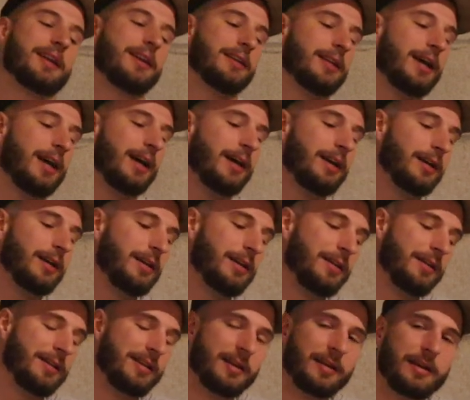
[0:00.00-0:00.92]
and that
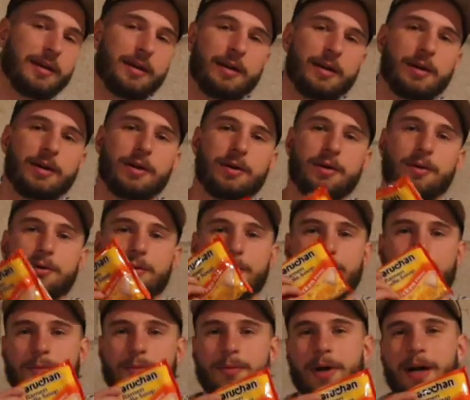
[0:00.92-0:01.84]
is
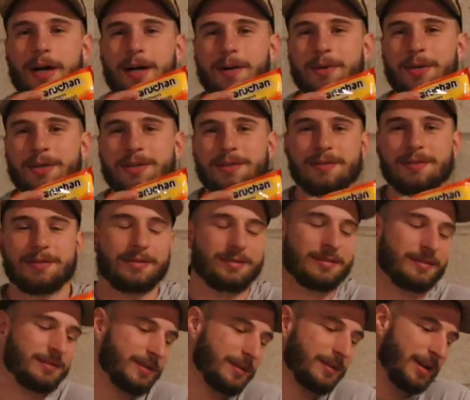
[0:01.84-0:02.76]
ramen
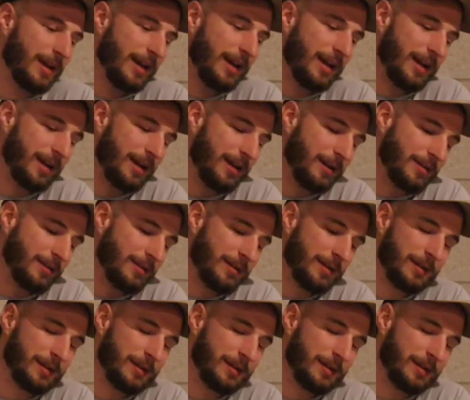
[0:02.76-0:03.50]
and